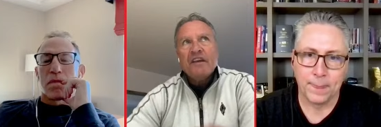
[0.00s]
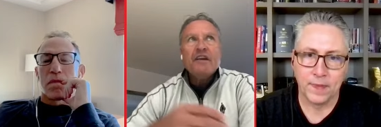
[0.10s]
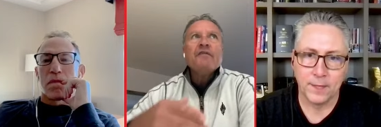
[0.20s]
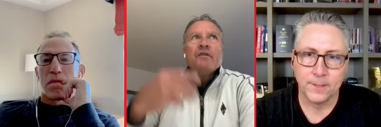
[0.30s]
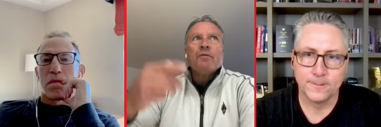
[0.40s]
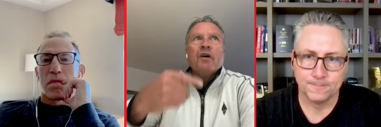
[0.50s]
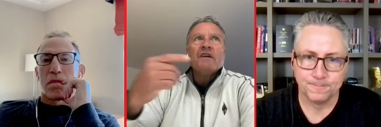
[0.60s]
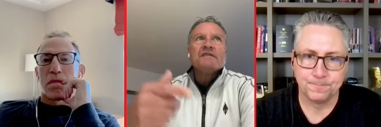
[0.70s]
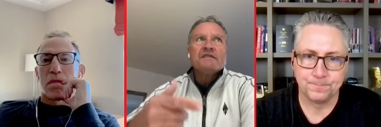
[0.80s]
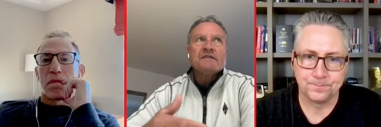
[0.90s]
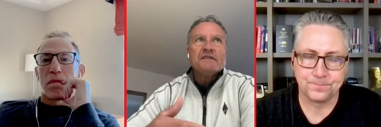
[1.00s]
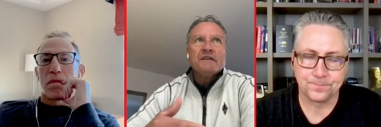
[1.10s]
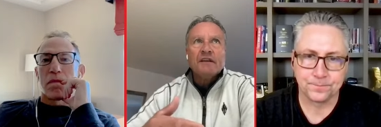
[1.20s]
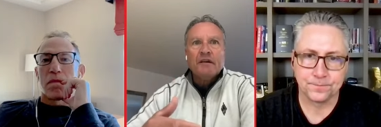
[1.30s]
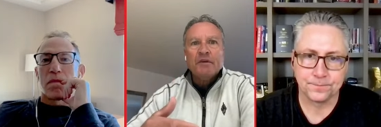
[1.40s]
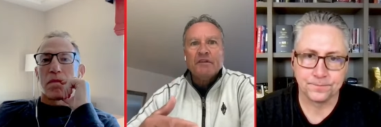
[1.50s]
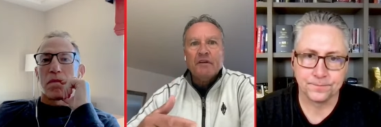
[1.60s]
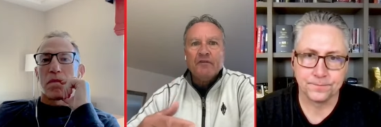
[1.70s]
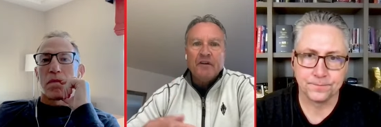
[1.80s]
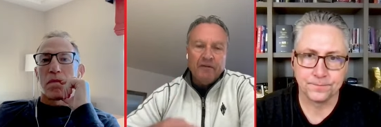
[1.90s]
Speaker 1: The interview process is a little bit
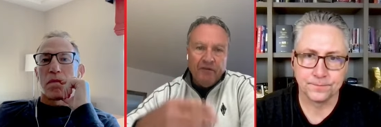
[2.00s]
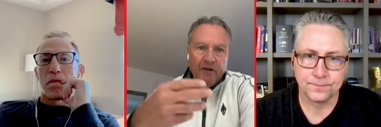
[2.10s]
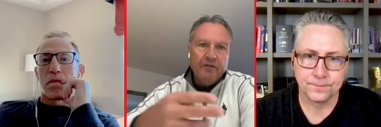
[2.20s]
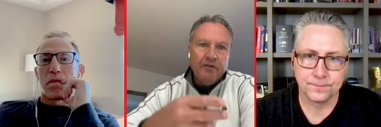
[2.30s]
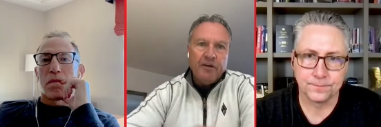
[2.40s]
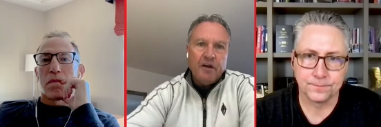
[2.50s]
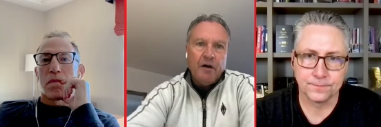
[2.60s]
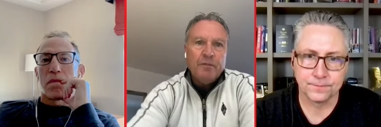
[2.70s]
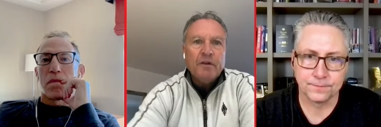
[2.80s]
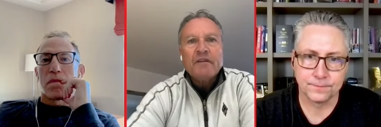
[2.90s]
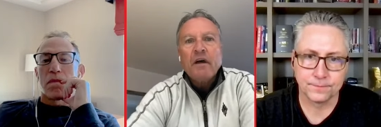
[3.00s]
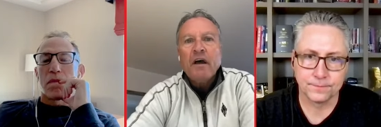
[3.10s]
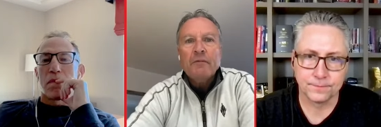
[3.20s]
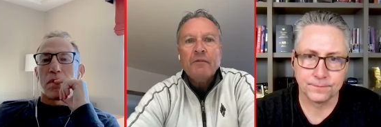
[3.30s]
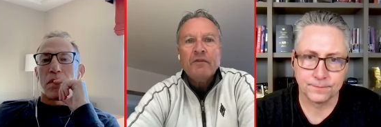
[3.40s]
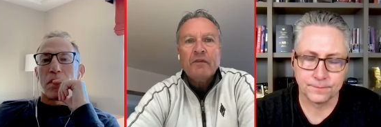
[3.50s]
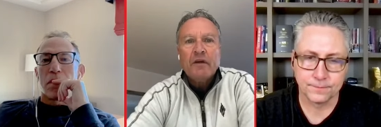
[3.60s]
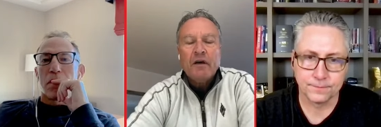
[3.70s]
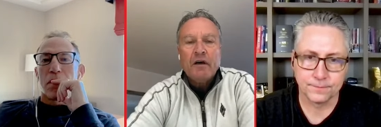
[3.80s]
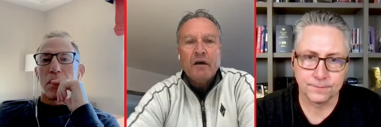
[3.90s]
different. I've interviewed a couple of times
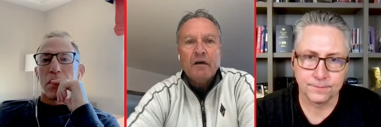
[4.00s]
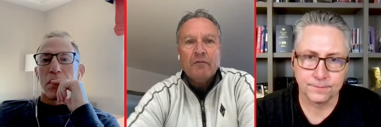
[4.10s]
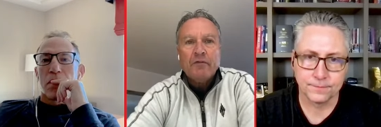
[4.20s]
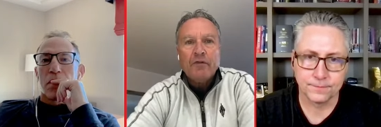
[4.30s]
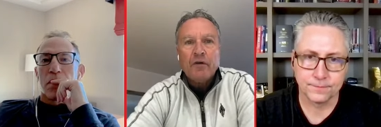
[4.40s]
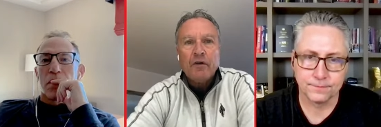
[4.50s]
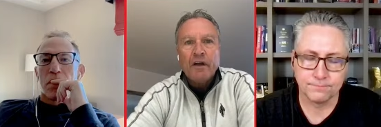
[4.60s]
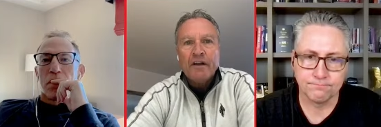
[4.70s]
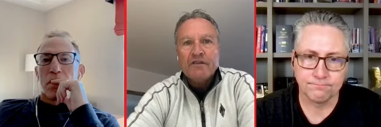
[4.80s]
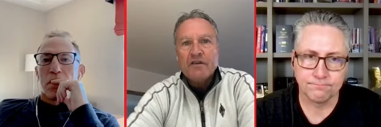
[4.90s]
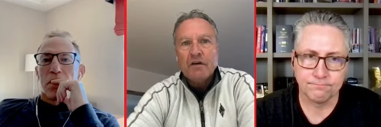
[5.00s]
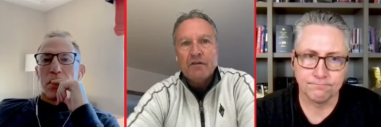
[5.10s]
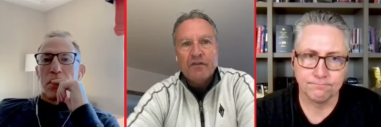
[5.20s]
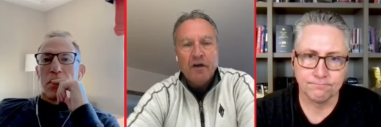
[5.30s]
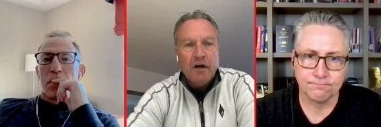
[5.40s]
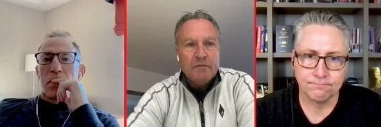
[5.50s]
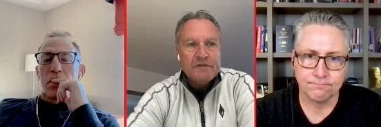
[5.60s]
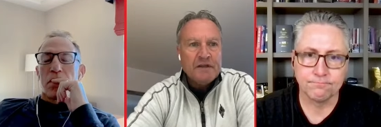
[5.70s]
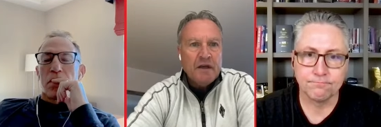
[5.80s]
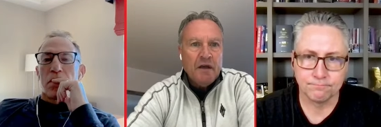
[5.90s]
uh, for NHL
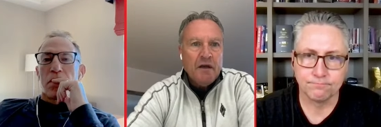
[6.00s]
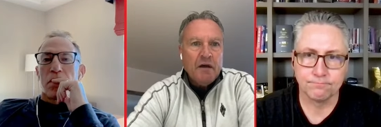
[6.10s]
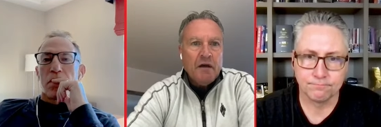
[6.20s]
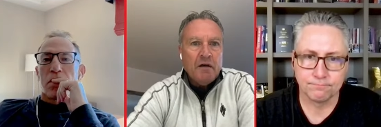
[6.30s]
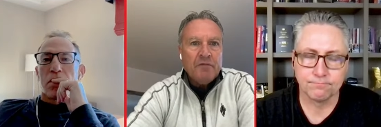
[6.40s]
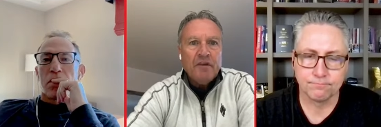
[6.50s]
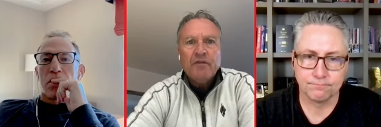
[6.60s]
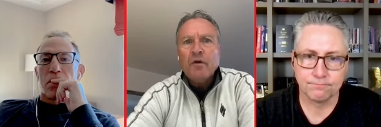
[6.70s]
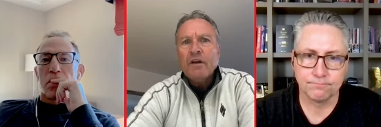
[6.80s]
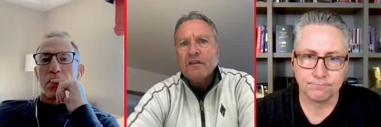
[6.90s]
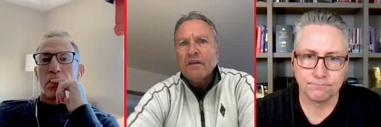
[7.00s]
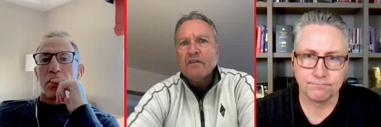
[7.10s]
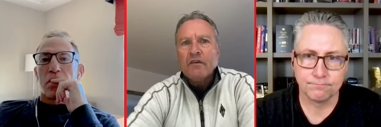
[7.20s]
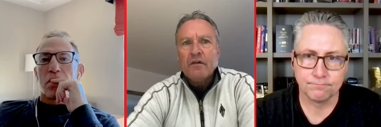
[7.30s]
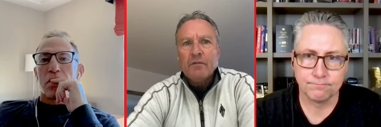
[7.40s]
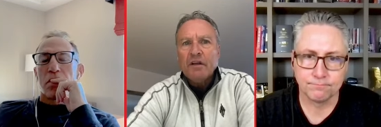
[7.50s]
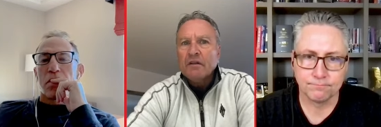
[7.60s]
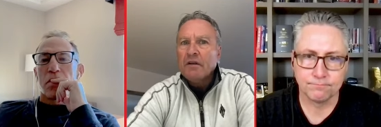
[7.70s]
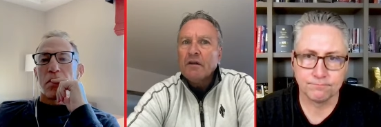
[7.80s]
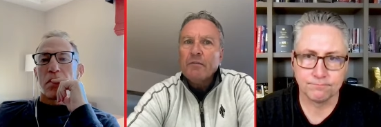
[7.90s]
jobs. Um, this one I think is going to be a
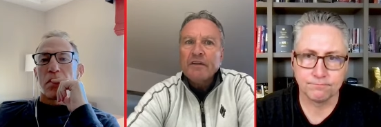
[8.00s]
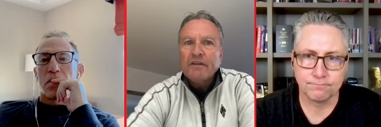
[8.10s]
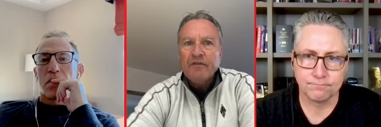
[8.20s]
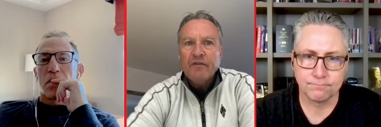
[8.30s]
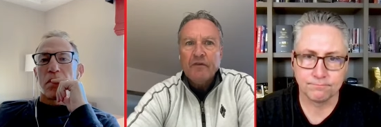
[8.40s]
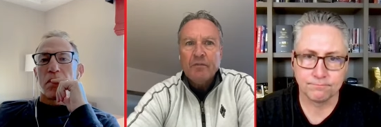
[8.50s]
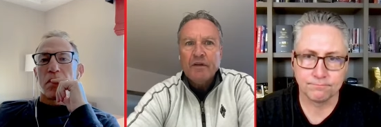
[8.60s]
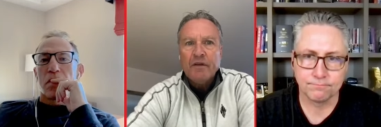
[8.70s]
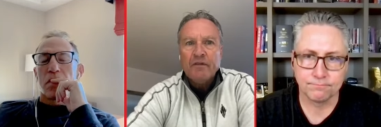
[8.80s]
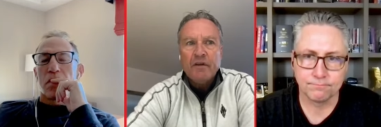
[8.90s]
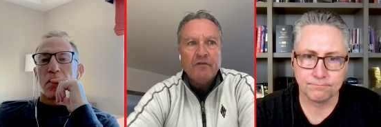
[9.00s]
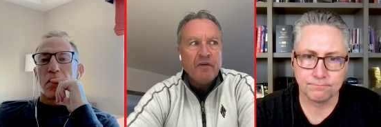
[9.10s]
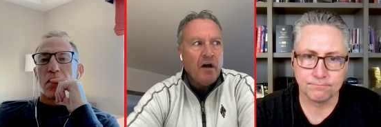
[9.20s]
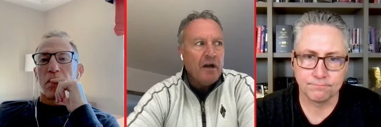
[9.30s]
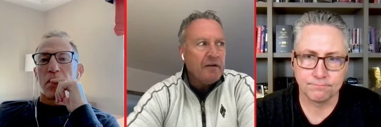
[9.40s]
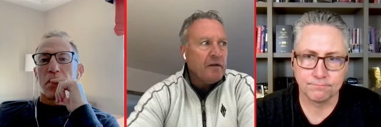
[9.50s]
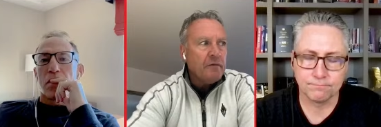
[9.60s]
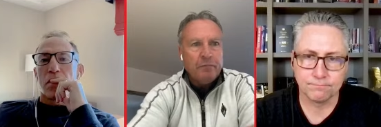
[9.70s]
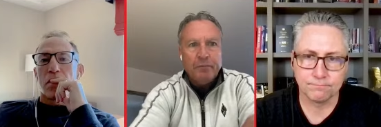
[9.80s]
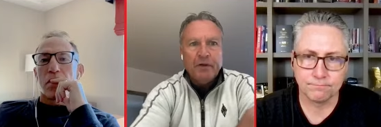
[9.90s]
little bit different because I've got a
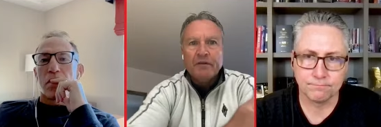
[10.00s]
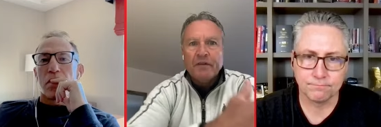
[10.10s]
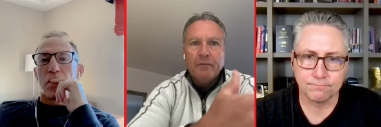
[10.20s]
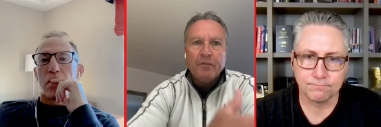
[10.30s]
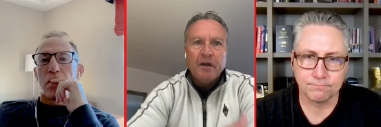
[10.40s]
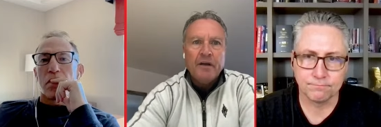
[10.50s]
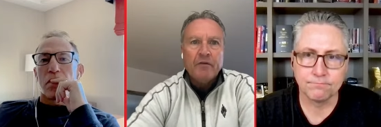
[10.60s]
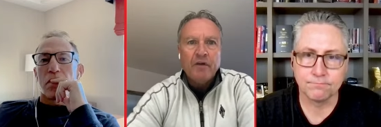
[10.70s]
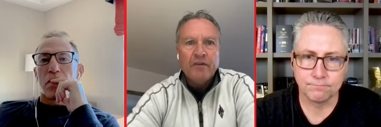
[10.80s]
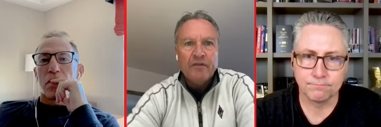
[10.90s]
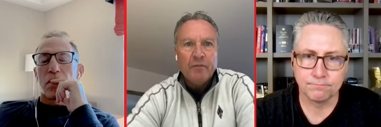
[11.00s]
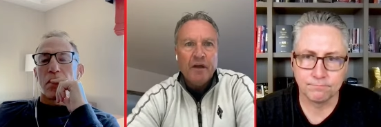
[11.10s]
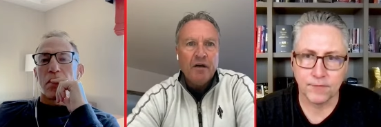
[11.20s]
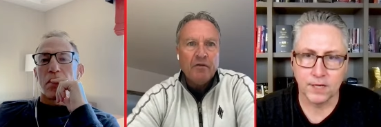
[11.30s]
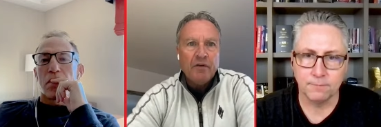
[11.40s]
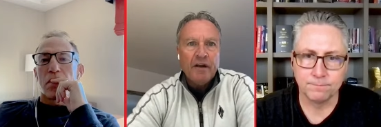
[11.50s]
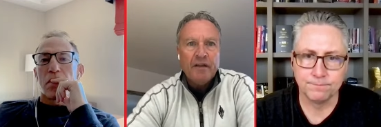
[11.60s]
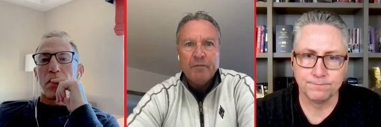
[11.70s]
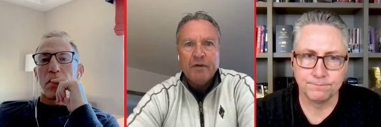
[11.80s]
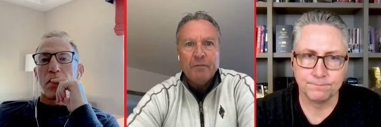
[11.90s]
built up kind of resume already
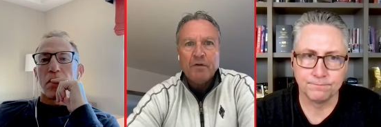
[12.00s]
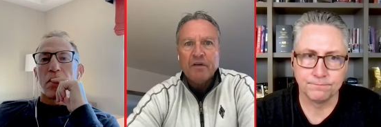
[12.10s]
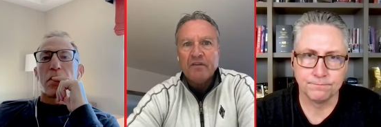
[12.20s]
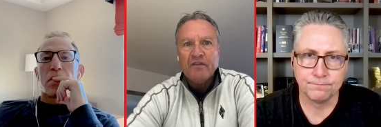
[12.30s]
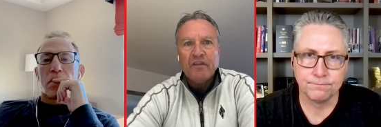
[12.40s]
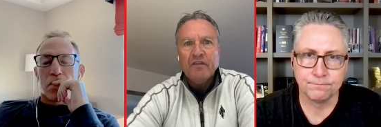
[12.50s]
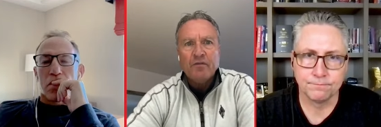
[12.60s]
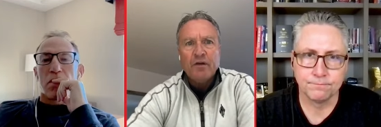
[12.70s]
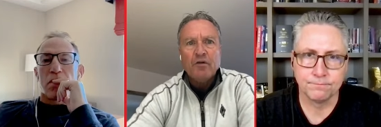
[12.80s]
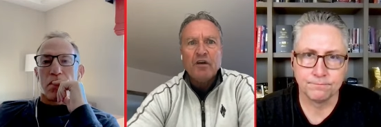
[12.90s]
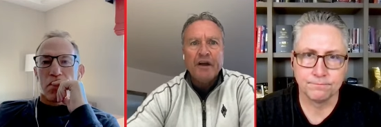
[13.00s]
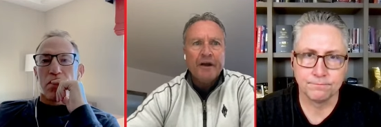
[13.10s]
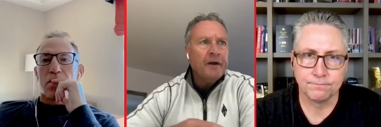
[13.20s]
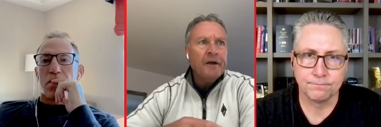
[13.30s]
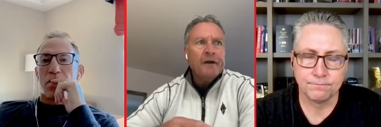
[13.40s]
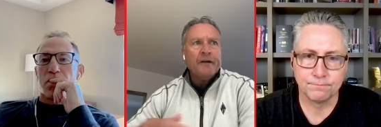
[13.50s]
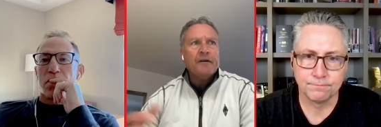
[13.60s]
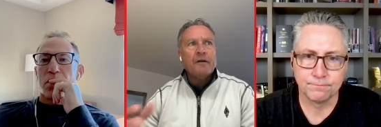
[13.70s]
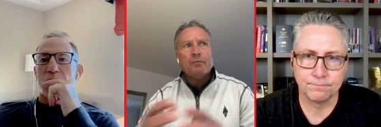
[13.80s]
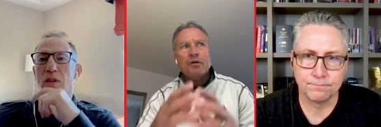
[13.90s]
that people can see. Mm. So hmm. I don't gotta, I don't
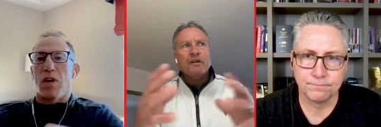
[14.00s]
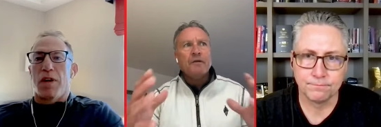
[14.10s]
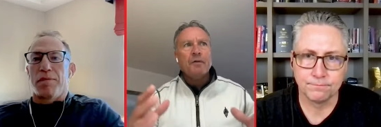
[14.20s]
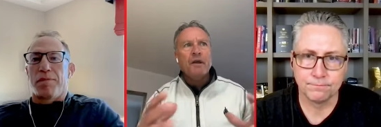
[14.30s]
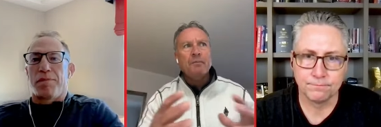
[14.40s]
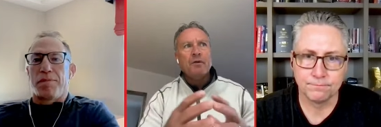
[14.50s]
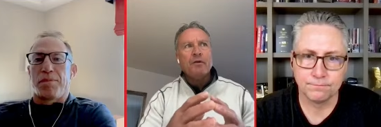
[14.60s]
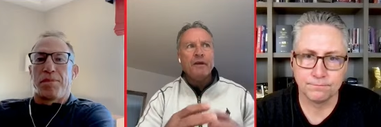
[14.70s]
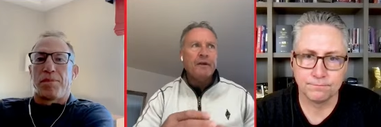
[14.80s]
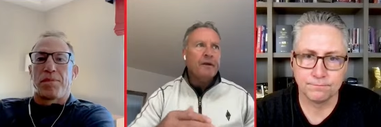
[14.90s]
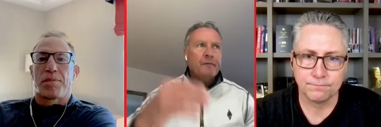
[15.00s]
gotta put in into right. paper that